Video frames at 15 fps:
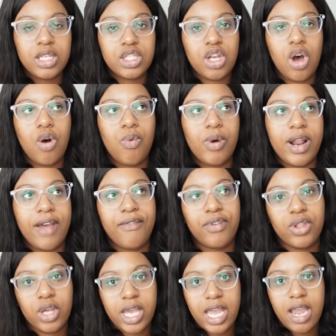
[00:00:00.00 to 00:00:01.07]
So
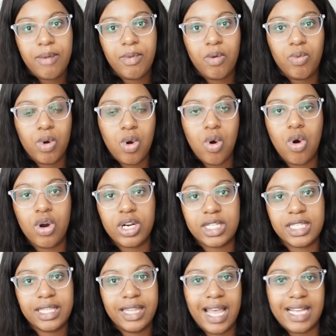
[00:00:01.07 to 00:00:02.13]
whatever the camera
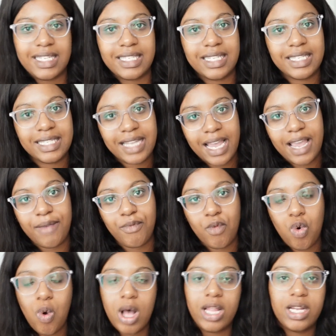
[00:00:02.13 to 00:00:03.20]
records, that's the same
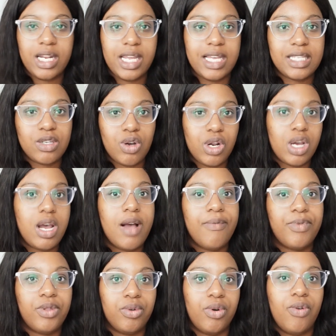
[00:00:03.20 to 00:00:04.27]
quality is going to
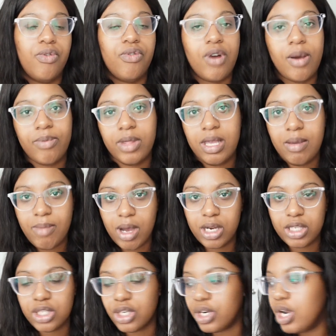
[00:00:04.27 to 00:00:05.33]
come through from the
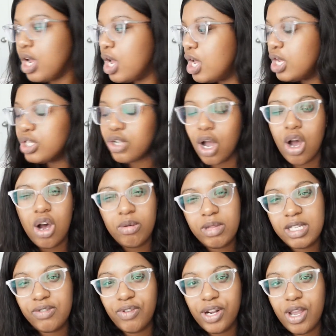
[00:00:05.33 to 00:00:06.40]
monitor. So I hope
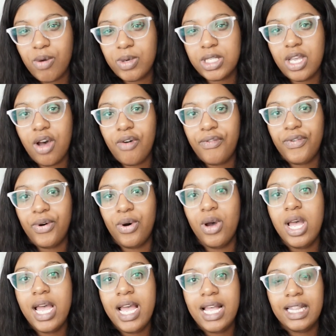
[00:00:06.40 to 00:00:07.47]
this video was
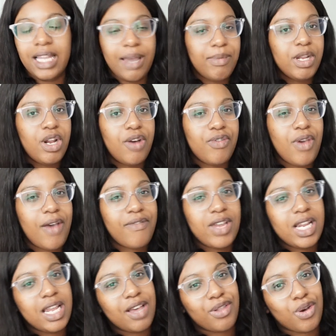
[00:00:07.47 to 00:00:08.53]
helpful. Let me know if you have
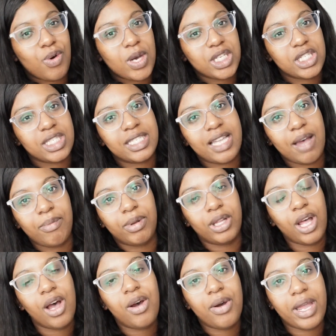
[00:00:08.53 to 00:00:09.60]
any other questions down
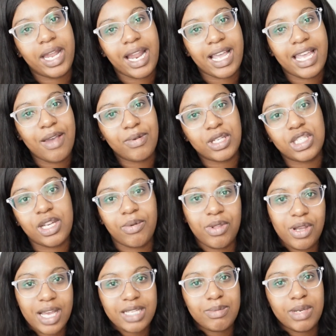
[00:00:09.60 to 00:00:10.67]
below, and I can't wait to chat
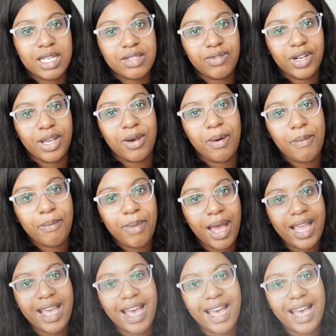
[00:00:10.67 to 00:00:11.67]
with you guys in my next video. Bye